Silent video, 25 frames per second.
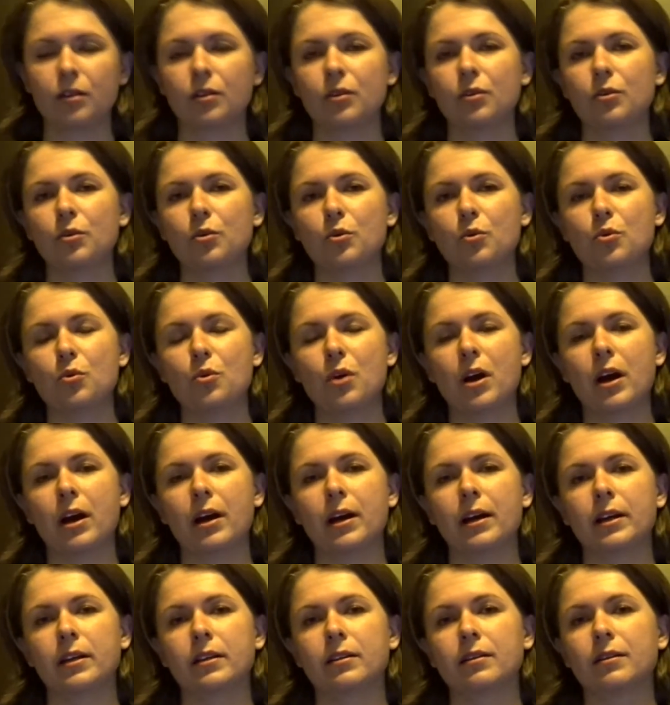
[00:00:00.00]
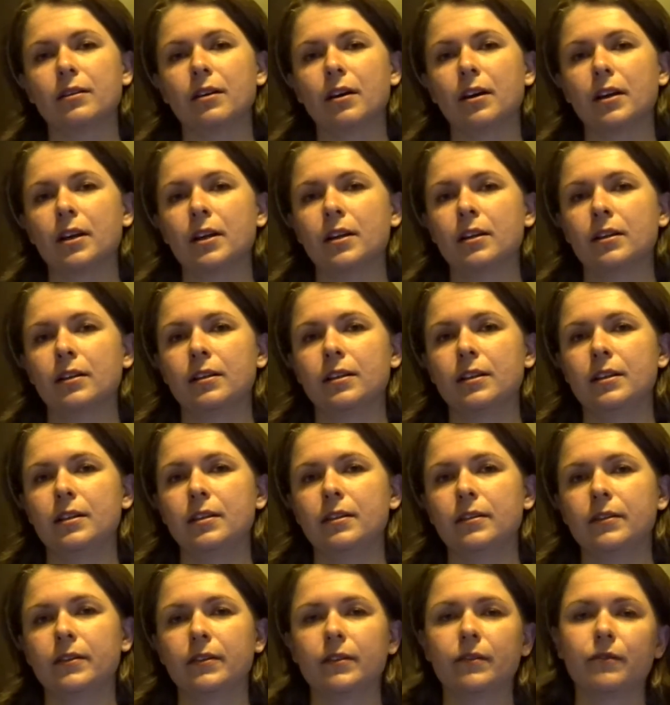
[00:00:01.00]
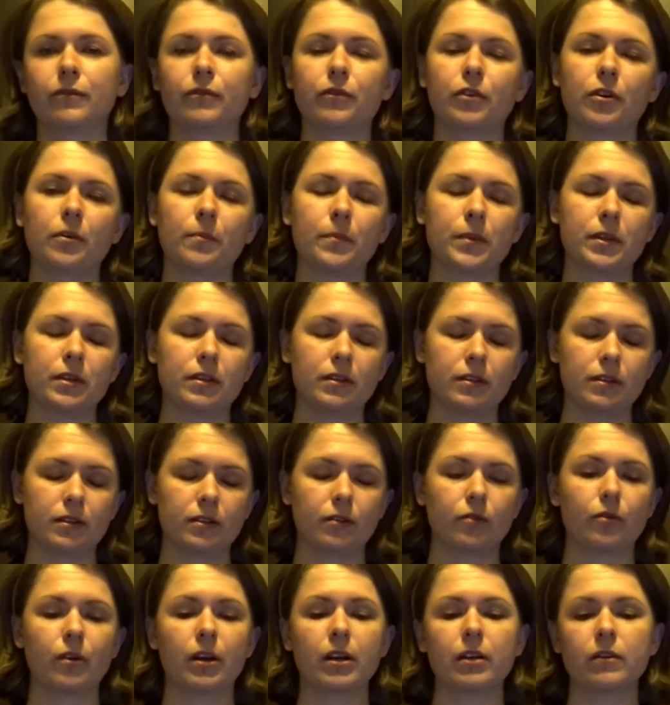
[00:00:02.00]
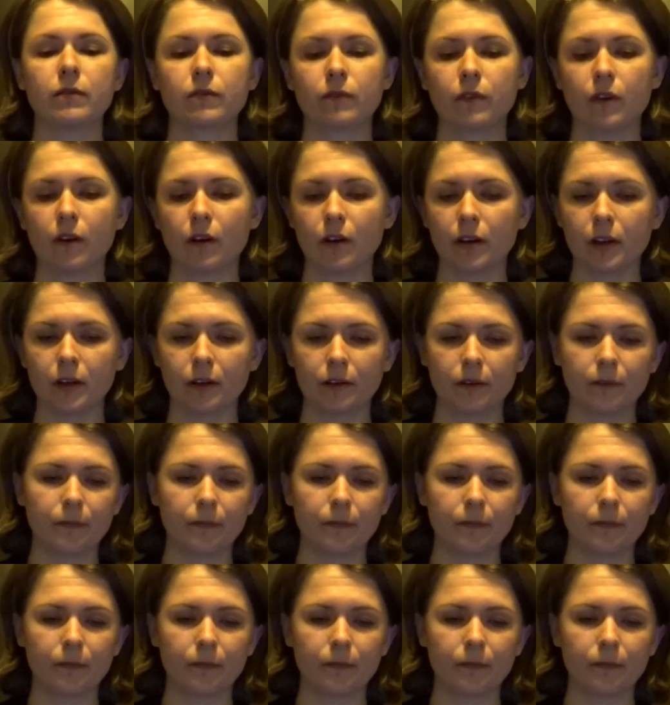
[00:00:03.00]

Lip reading: who had gotten these from his grandfather,